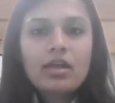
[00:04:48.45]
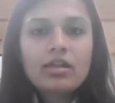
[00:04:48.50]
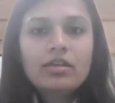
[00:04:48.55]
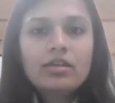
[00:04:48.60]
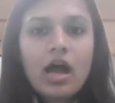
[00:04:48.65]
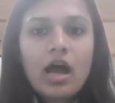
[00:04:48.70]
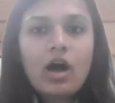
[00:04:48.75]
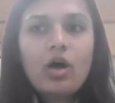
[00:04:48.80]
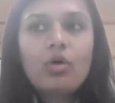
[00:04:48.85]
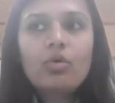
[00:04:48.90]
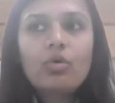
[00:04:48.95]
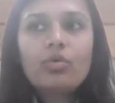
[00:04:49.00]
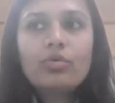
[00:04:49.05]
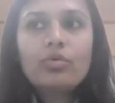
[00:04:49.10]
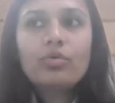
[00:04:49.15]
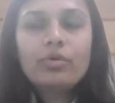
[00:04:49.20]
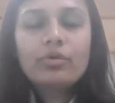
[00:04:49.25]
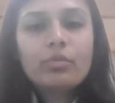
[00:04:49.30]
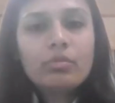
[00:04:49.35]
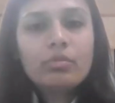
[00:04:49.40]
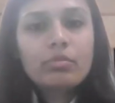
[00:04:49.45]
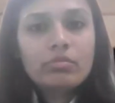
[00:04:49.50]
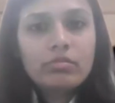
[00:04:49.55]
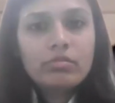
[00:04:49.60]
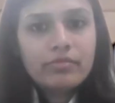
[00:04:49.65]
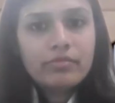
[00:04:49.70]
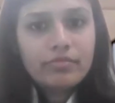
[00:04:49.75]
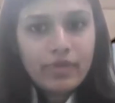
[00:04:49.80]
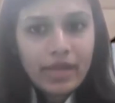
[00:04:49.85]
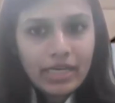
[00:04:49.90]
Now,
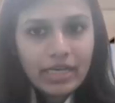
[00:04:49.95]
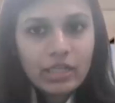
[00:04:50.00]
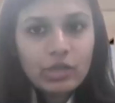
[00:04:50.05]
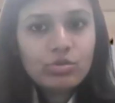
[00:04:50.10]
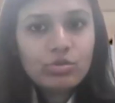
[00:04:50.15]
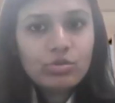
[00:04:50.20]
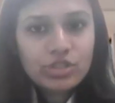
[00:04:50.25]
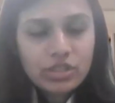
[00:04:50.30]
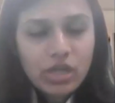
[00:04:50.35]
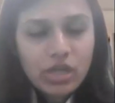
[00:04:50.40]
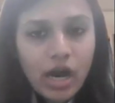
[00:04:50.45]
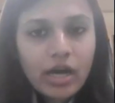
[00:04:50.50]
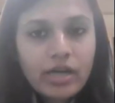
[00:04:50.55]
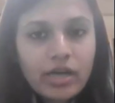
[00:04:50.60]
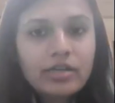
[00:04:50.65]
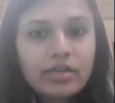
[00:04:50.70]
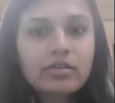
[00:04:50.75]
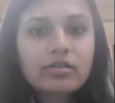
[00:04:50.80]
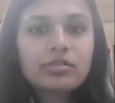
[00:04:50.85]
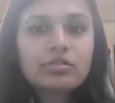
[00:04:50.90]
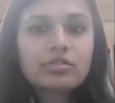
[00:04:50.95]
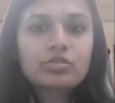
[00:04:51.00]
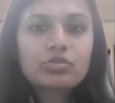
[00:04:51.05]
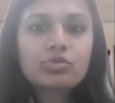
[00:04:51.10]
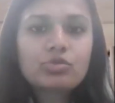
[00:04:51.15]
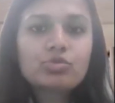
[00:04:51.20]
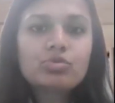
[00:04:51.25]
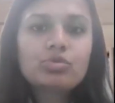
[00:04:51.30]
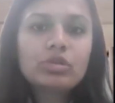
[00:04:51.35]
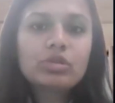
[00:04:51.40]
when you start
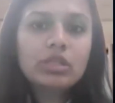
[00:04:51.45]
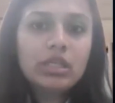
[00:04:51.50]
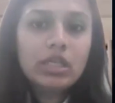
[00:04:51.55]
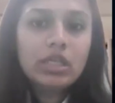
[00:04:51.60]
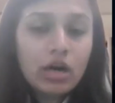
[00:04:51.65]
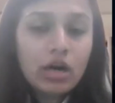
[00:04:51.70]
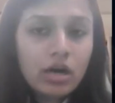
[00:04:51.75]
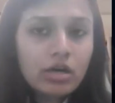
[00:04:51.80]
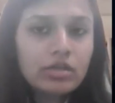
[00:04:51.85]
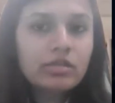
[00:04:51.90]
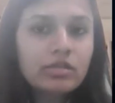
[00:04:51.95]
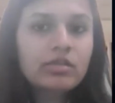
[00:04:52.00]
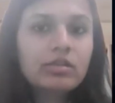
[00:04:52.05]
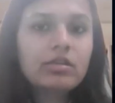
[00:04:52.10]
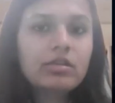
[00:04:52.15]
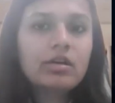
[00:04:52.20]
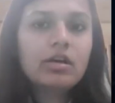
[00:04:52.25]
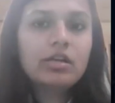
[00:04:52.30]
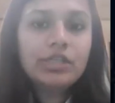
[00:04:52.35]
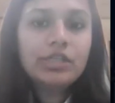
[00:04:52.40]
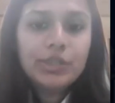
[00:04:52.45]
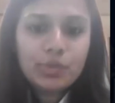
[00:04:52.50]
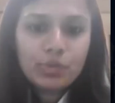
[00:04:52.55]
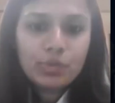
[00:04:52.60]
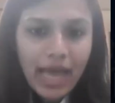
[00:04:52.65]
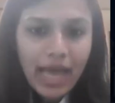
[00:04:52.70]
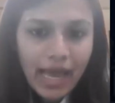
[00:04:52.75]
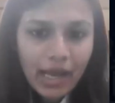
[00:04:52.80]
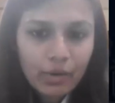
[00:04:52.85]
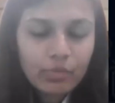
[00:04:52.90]
to learn a
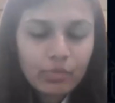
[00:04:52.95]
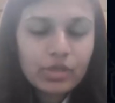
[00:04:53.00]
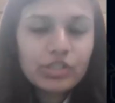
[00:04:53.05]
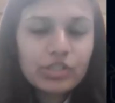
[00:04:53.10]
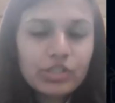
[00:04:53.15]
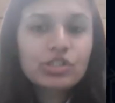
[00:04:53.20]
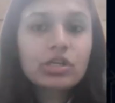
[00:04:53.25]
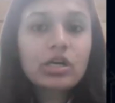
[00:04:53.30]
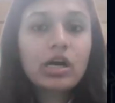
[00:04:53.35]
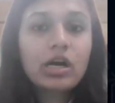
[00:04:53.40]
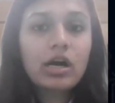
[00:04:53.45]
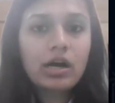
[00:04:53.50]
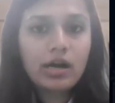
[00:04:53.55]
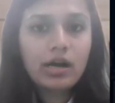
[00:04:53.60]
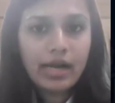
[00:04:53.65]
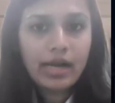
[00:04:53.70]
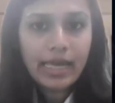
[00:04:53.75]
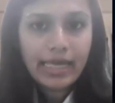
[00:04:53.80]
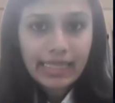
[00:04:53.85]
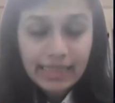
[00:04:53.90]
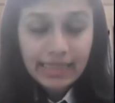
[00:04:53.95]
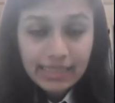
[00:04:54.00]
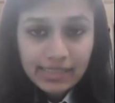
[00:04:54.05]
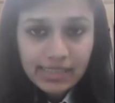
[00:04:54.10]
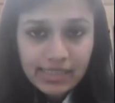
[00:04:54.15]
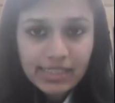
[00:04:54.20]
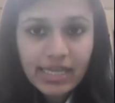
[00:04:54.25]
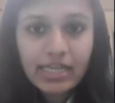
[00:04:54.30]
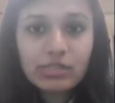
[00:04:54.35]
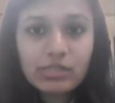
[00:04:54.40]
new language, in
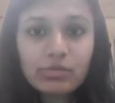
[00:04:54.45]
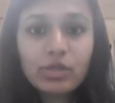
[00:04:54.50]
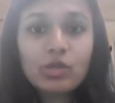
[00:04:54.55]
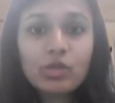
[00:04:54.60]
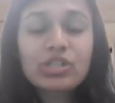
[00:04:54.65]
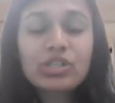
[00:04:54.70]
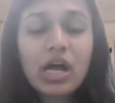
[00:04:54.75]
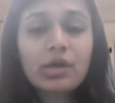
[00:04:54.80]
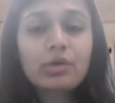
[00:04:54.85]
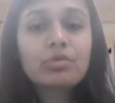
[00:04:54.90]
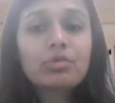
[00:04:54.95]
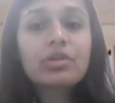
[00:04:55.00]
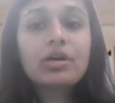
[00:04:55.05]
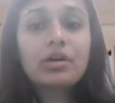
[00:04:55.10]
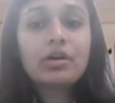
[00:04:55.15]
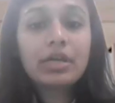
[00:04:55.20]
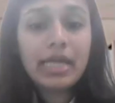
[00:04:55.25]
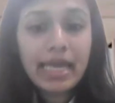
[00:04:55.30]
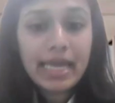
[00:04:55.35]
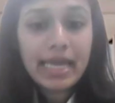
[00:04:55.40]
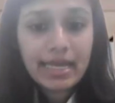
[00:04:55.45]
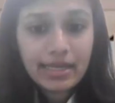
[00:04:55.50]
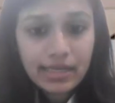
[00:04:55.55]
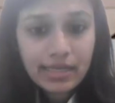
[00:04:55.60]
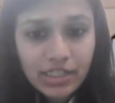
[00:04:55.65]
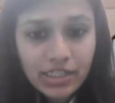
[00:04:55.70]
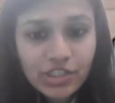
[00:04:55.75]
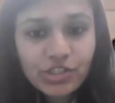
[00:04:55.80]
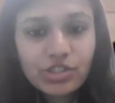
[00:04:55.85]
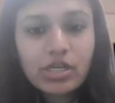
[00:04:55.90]
this case, when you start to learn
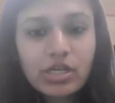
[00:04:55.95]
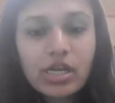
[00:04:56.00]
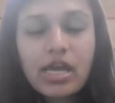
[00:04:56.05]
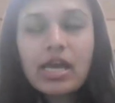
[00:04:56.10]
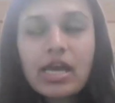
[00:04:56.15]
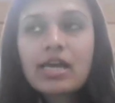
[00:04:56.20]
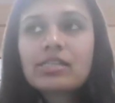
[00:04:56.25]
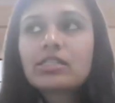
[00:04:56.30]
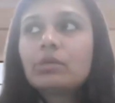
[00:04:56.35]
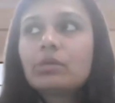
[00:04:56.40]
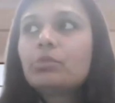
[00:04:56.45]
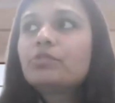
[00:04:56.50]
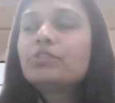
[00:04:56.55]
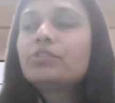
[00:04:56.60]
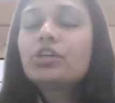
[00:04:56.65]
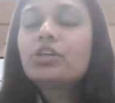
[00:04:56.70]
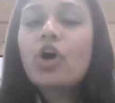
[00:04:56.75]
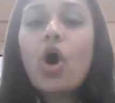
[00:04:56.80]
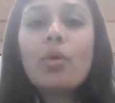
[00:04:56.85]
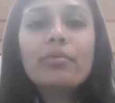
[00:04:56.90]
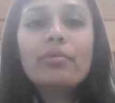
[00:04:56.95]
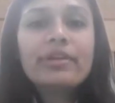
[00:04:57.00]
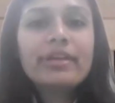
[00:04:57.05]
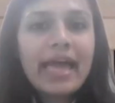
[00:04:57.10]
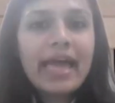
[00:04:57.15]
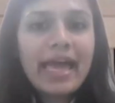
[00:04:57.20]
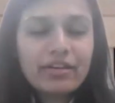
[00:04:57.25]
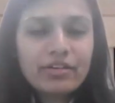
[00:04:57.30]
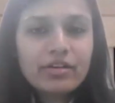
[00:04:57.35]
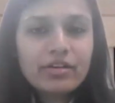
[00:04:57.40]
English, some of the
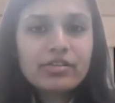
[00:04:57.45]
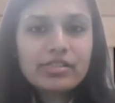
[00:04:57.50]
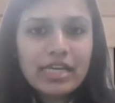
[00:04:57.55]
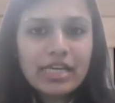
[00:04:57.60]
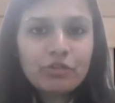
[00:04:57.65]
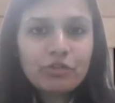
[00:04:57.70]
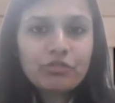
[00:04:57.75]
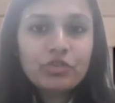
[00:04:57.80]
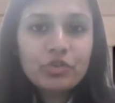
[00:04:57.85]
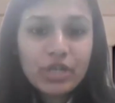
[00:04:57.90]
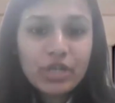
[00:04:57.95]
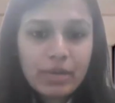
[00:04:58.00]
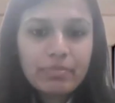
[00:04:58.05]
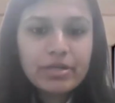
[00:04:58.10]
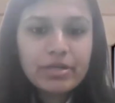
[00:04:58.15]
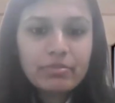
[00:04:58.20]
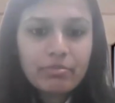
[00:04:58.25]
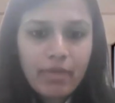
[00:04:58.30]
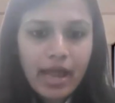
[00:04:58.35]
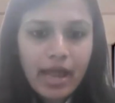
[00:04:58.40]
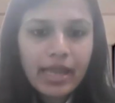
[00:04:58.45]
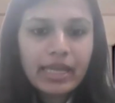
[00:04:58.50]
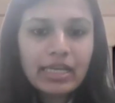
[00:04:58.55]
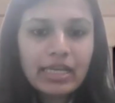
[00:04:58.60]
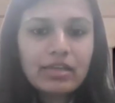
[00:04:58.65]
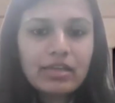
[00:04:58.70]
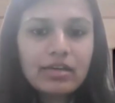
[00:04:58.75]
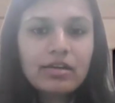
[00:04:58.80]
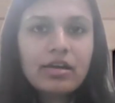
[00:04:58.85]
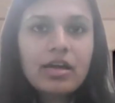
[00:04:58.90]
common errors that you have to keep in
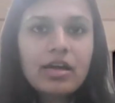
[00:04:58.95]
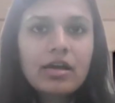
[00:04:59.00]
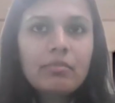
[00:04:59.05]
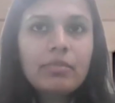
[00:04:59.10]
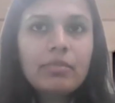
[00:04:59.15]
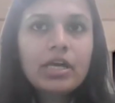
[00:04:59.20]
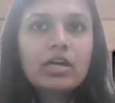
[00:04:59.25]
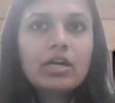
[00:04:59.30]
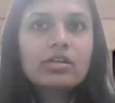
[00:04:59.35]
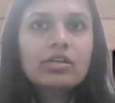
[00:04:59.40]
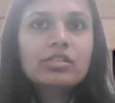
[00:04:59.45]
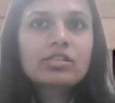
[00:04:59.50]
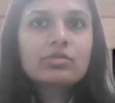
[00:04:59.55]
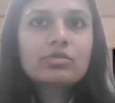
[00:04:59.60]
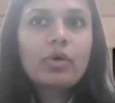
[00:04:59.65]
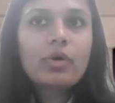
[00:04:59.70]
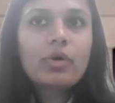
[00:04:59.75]
mind, because